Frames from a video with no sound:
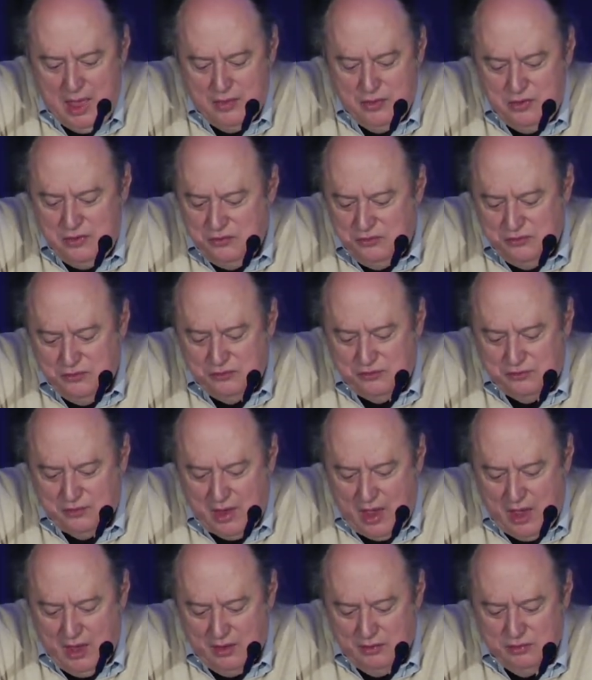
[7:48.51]
This is
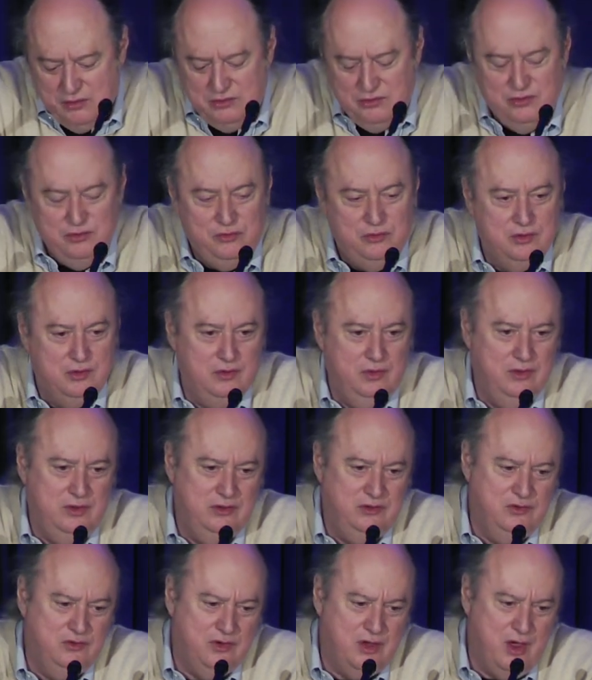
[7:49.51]
uh, this is
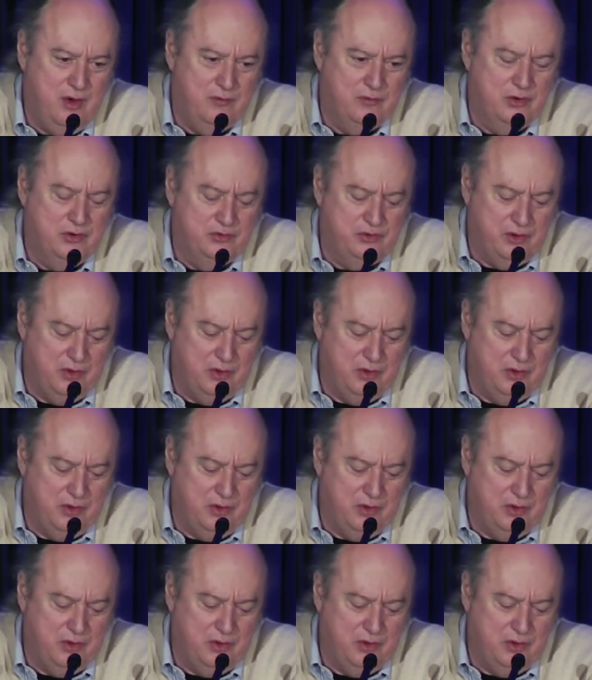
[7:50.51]
this covers